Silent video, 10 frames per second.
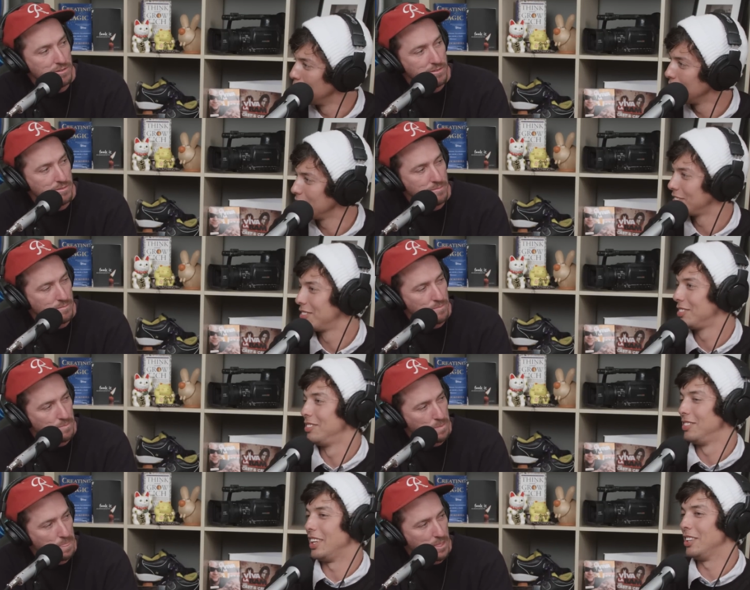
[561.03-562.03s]
Speaker 1: Well,
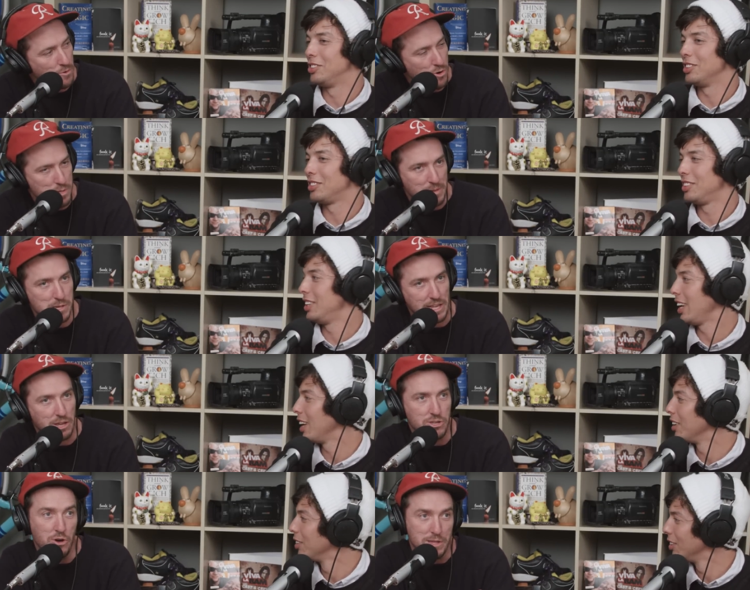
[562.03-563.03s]
it's or just, is it because
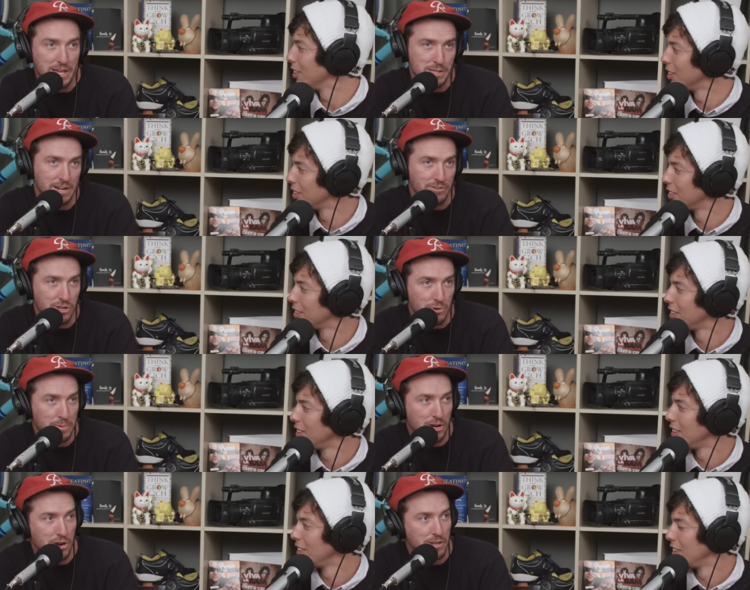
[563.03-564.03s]
yeah. like yo, this guy's got a
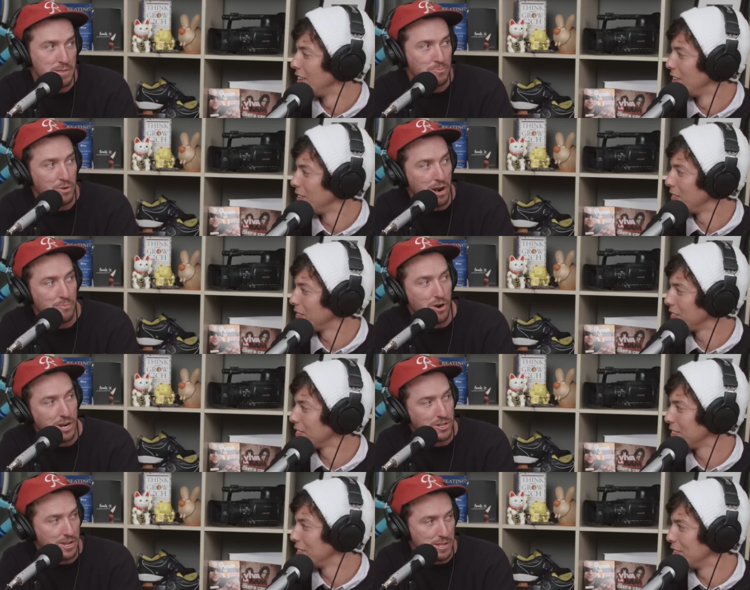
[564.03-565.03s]
dope car. Let's put our
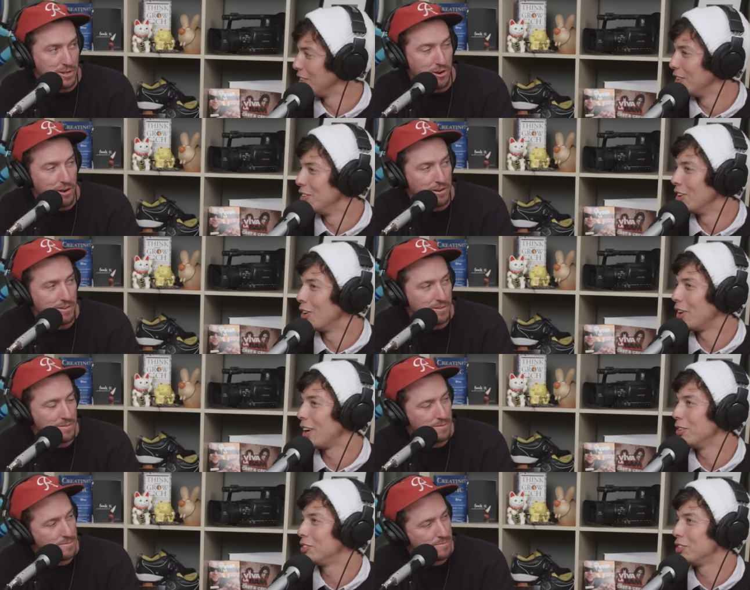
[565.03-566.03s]
product on his car.
Speaker 2: No,
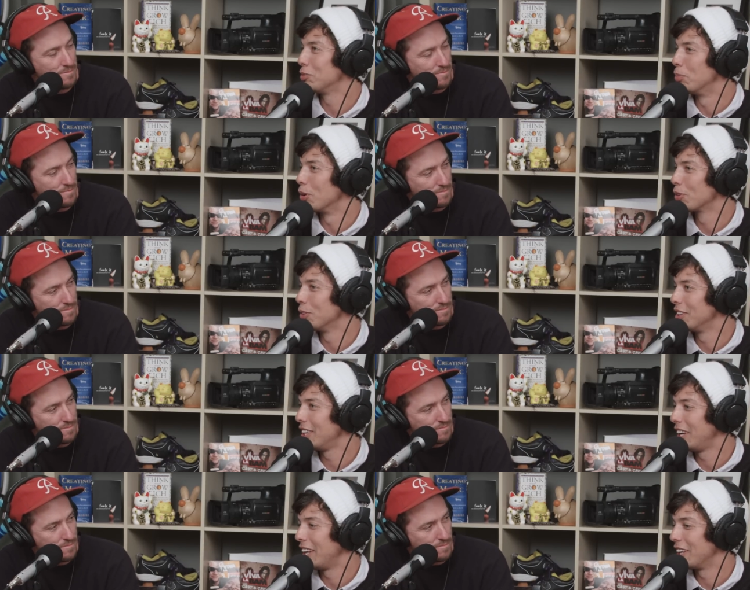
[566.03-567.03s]
I was just bored one
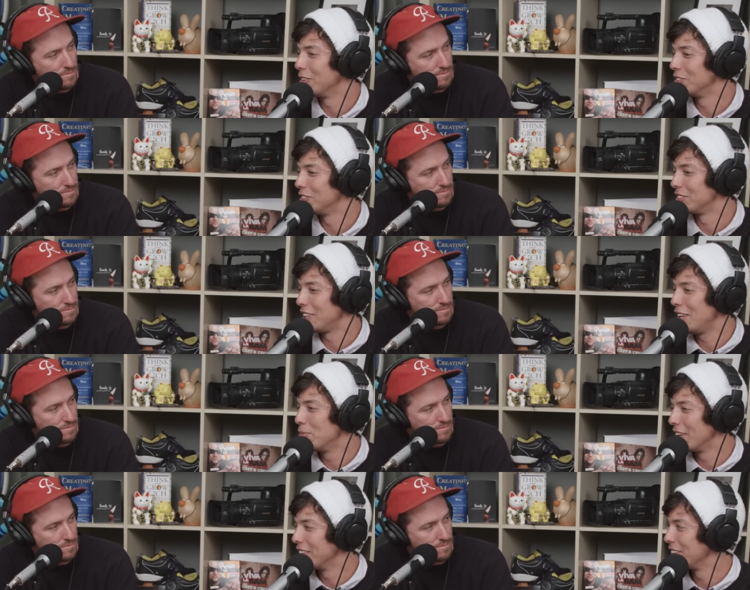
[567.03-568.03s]
day and I was just
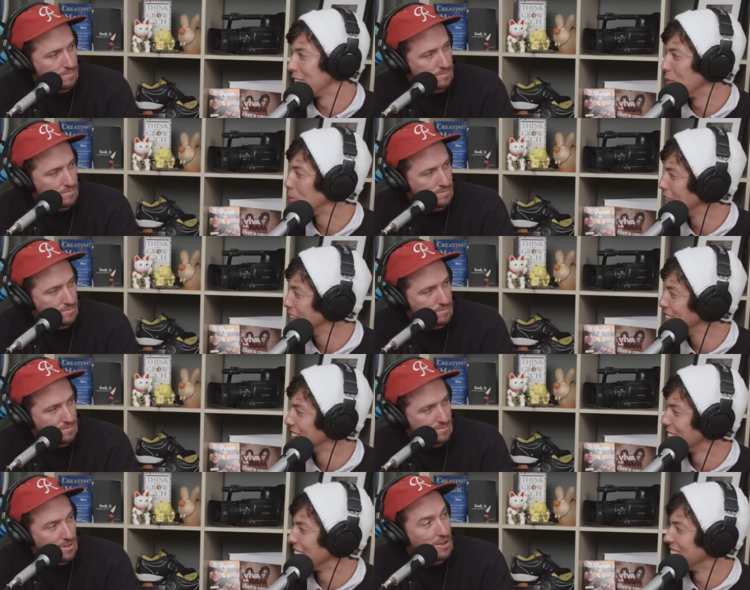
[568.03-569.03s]
emailing
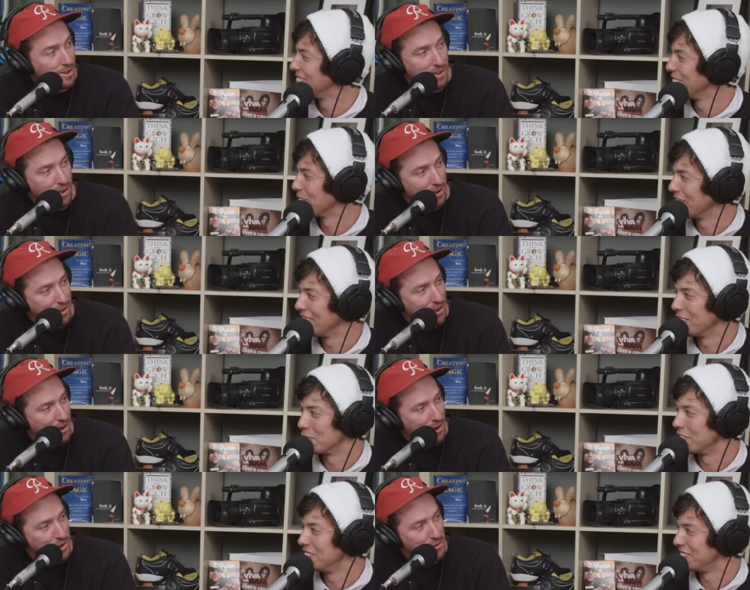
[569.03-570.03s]
companies trying to see if I can
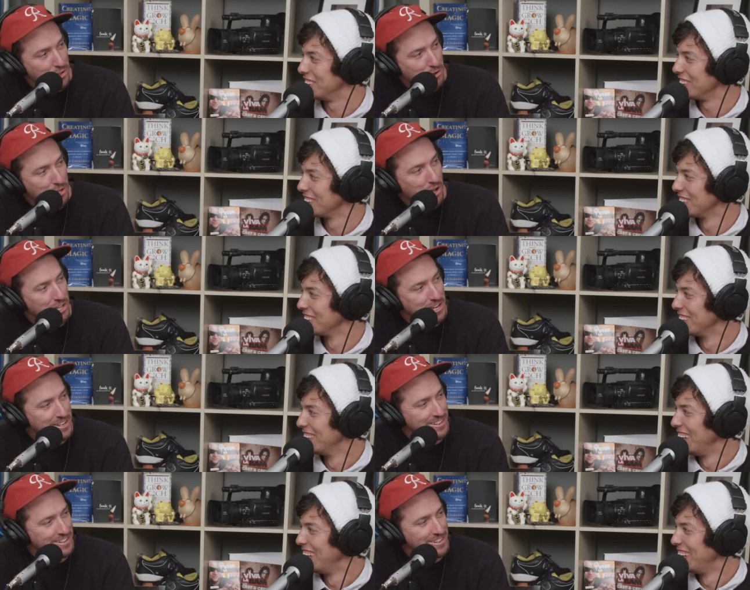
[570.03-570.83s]
get free. Oh, you're cold calling.